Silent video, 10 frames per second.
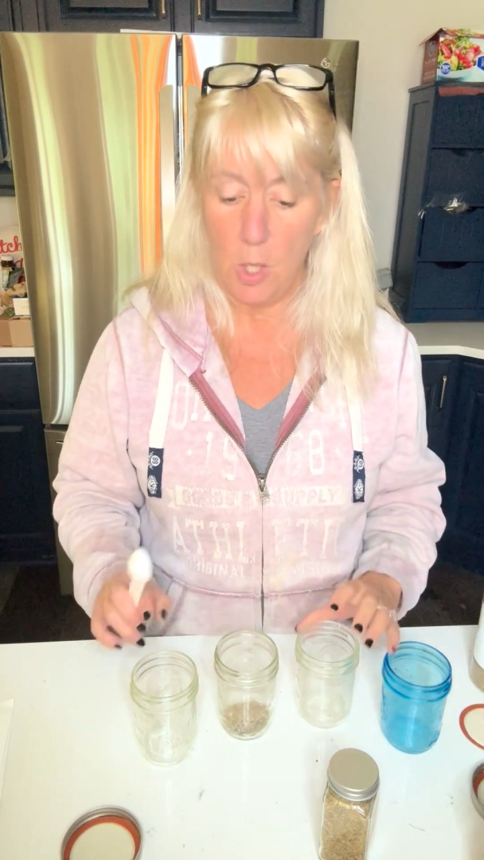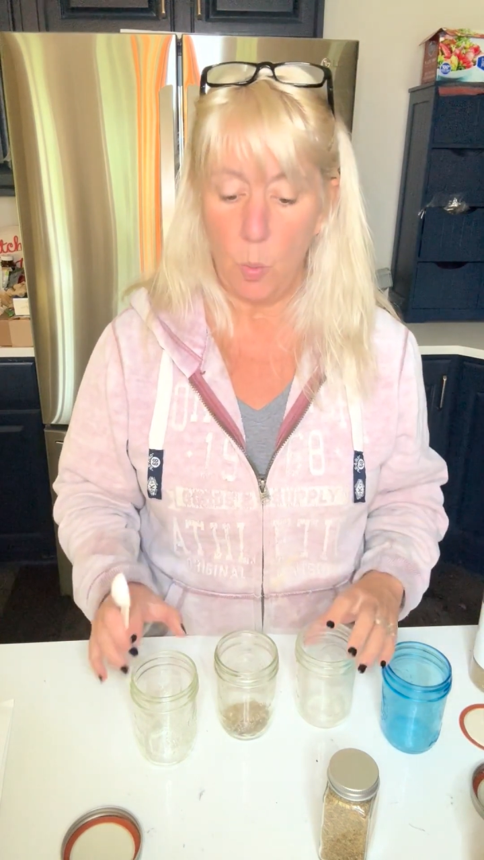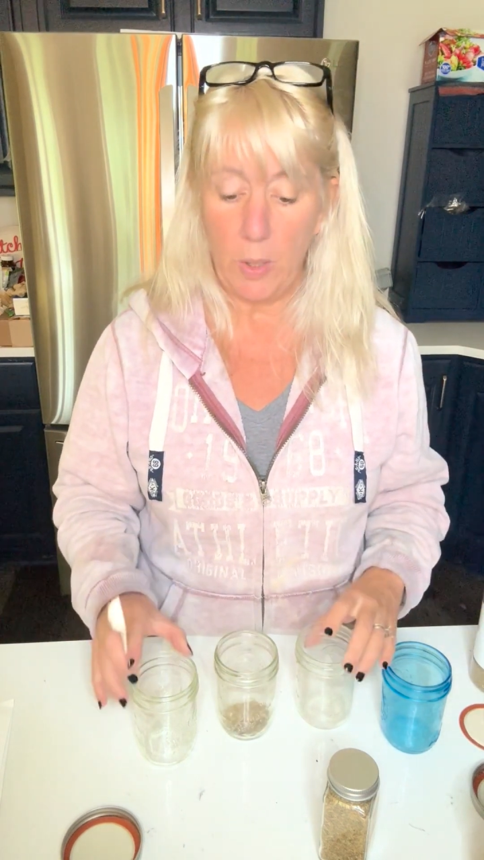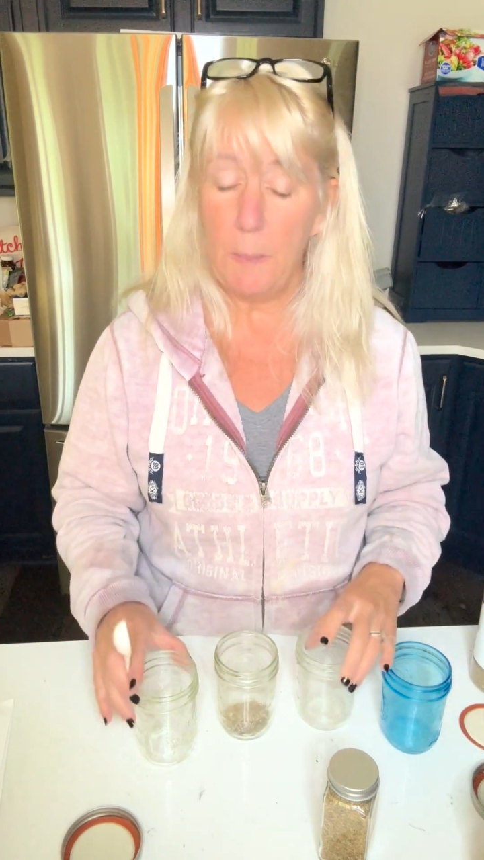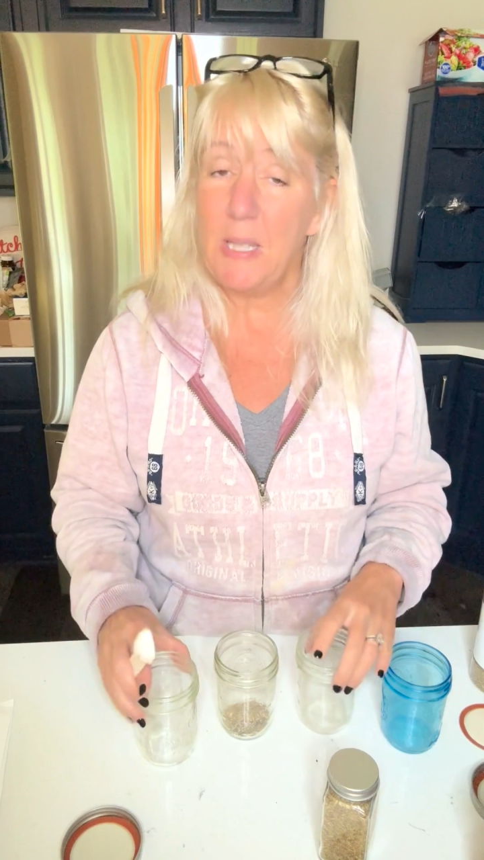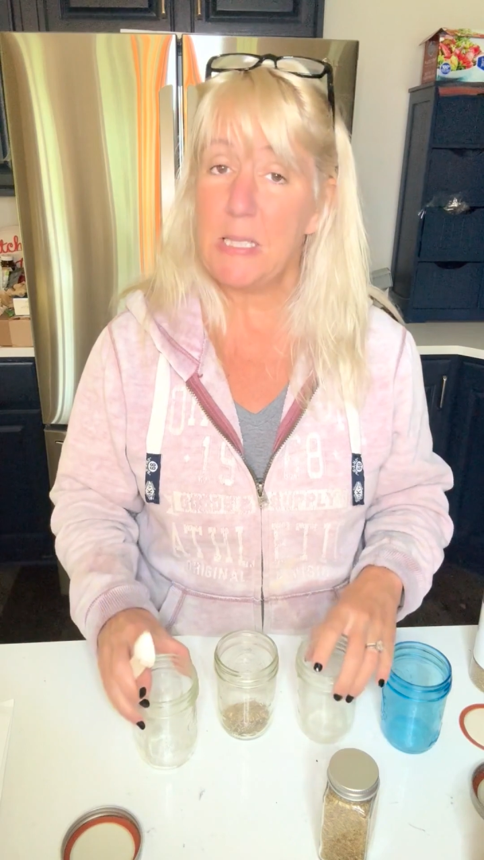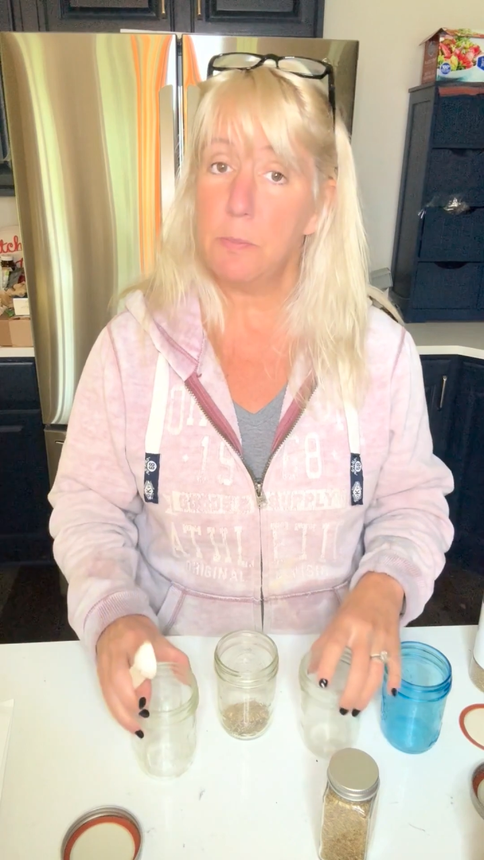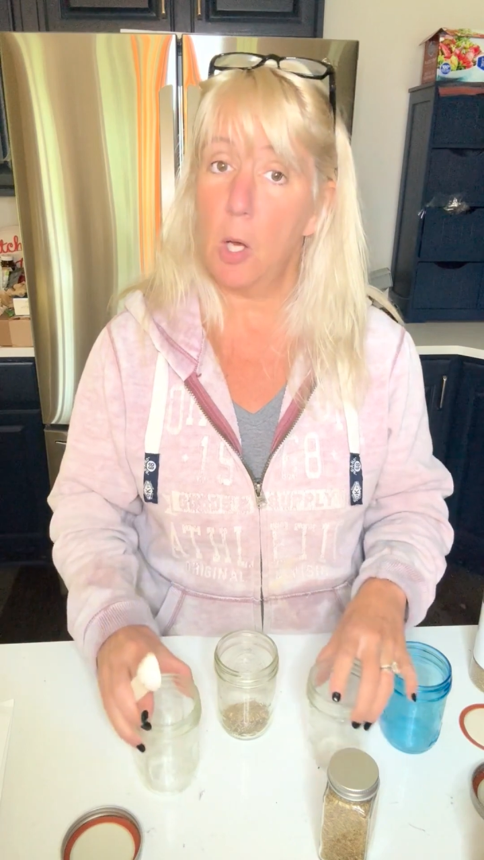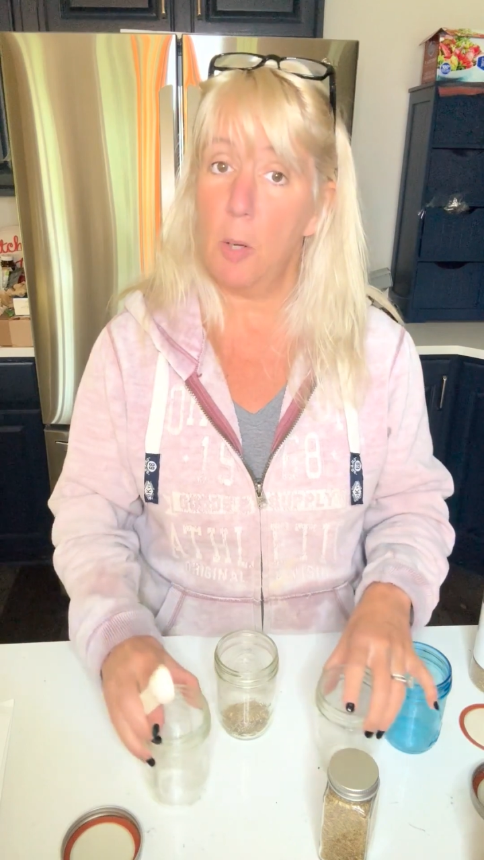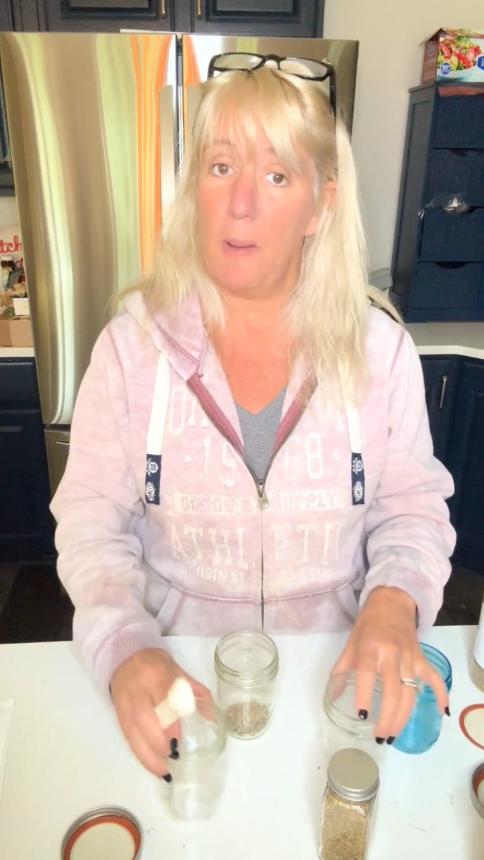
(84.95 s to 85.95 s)
We're gonna make
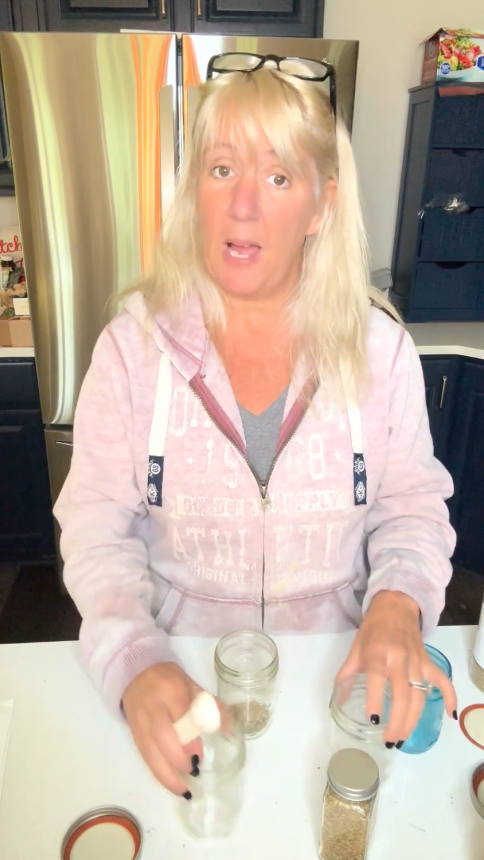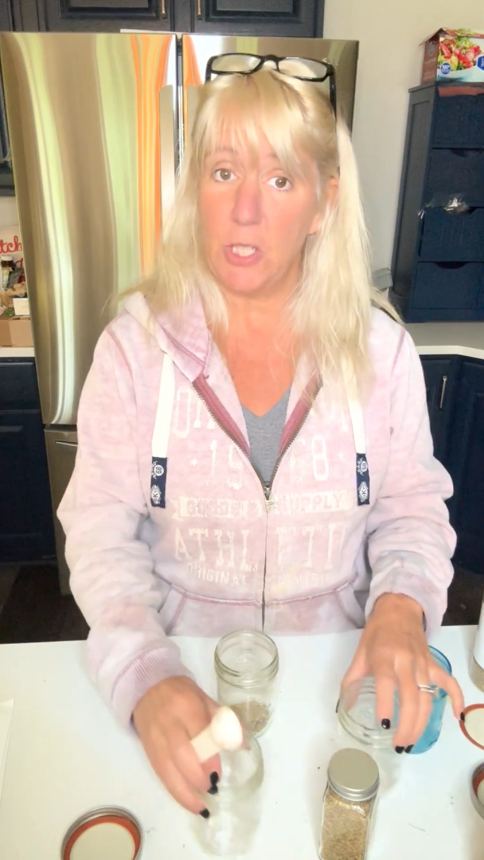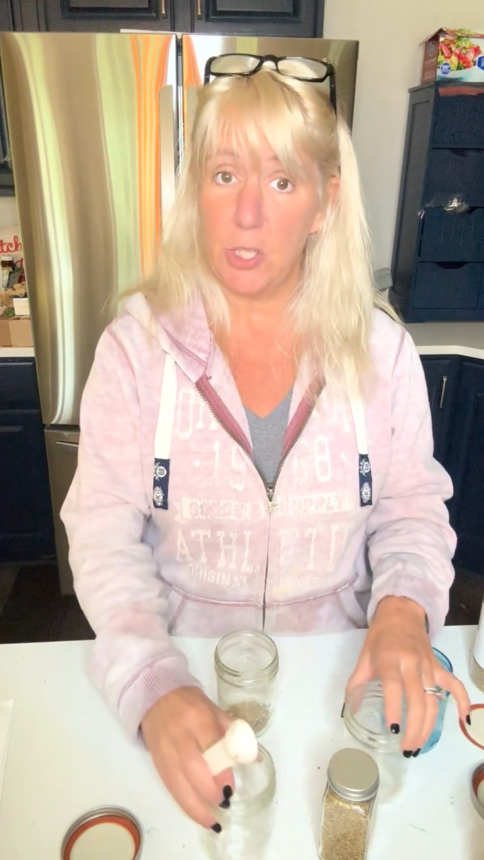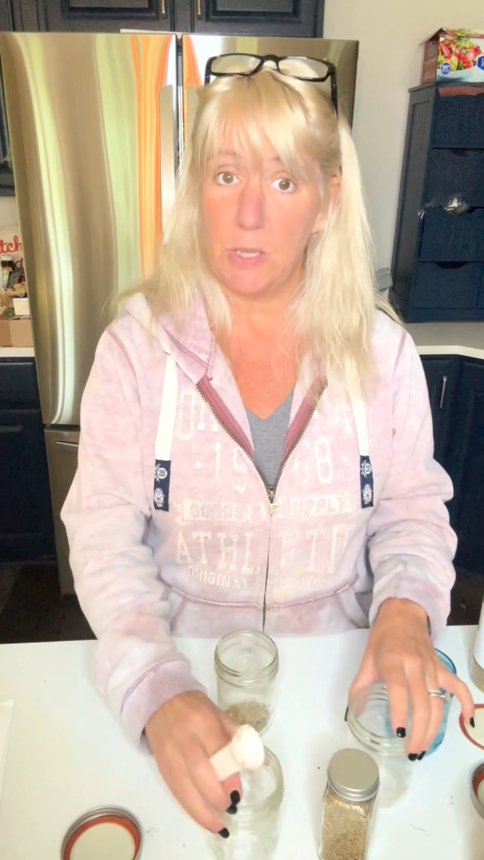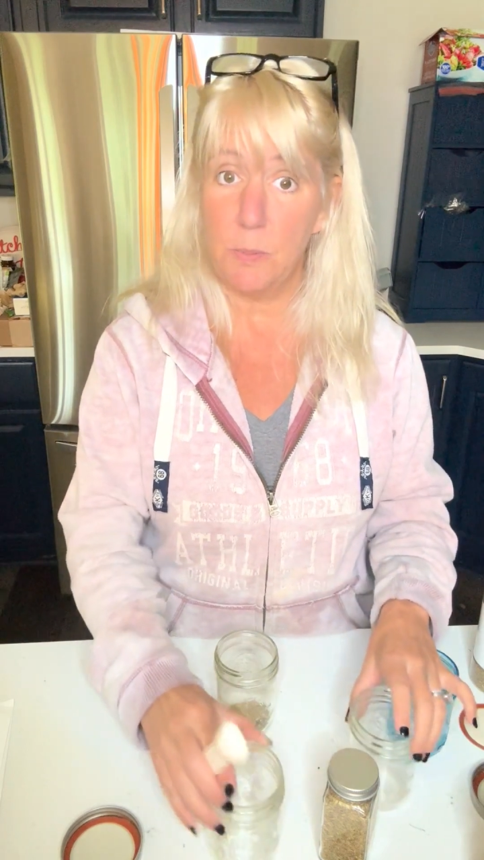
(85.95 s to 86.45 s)
small batches